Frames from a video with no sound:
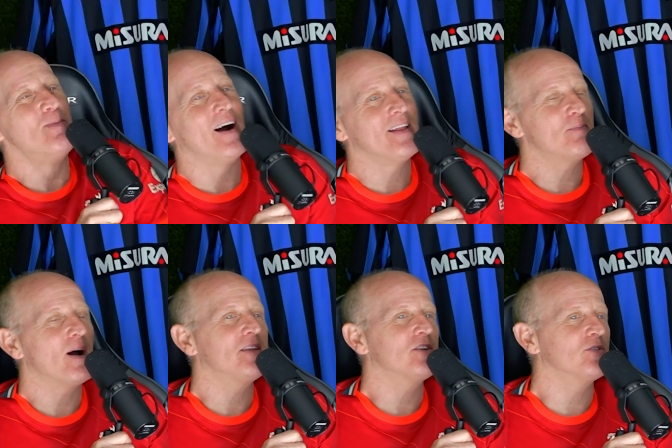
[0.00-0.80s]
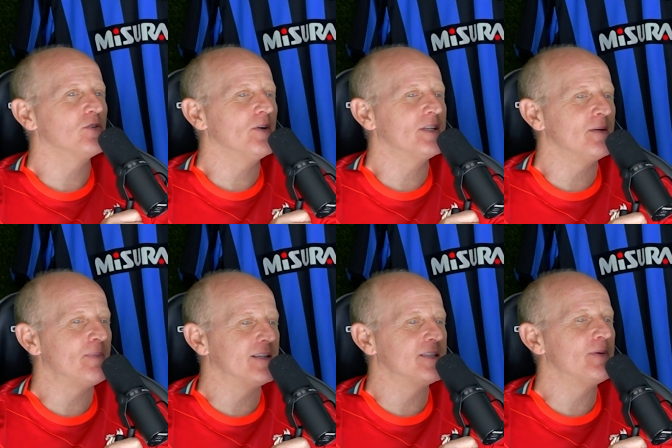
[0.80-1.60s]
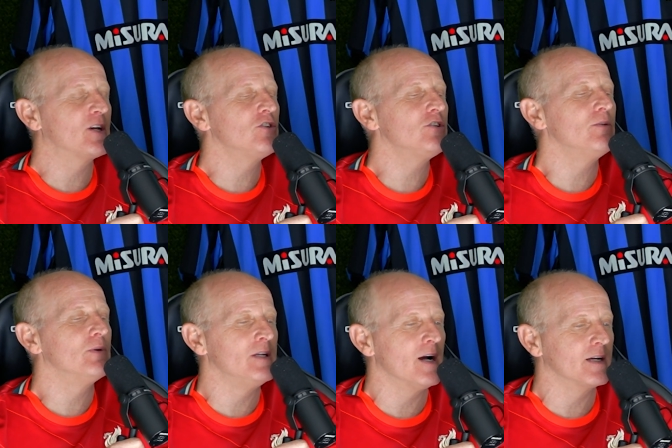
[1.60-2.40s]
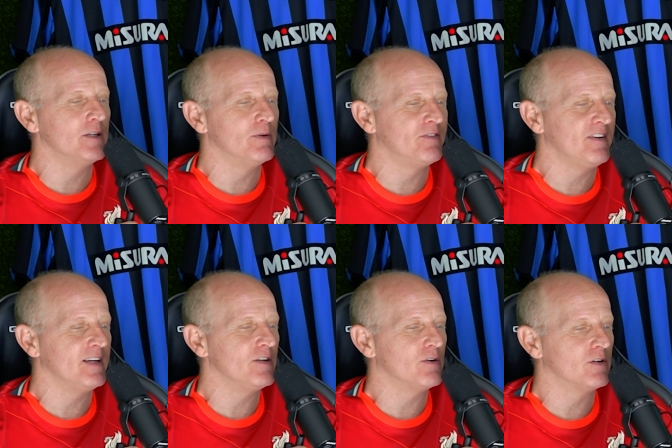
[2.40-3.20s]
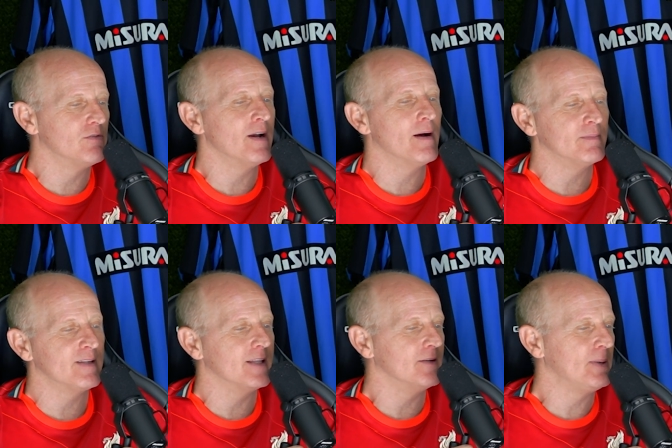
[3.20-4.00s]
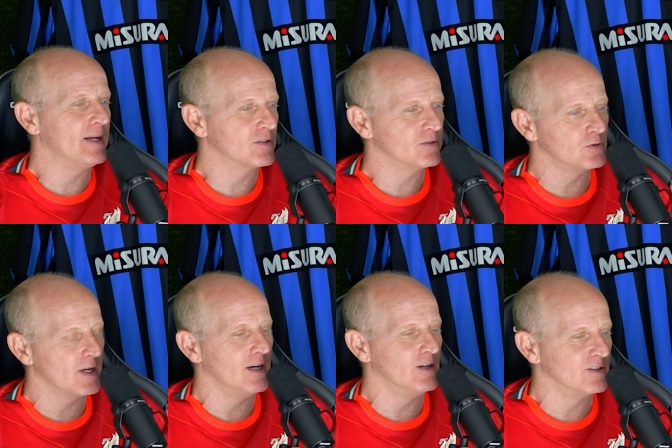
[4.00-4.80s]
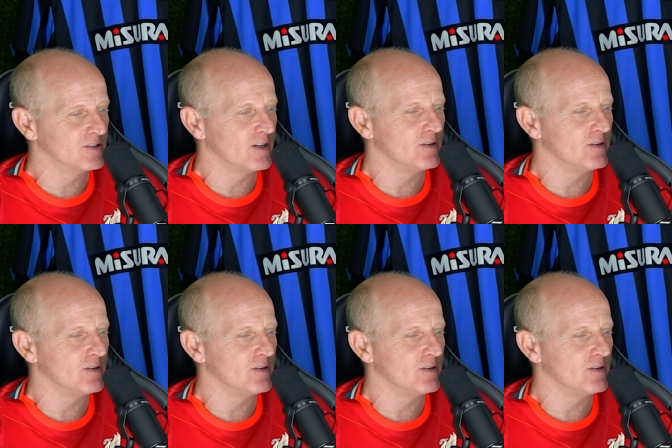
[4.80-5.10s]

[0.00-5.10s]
but I just thought you had the ability because you were young and you were fit. You could run up and down the pitch all day long. So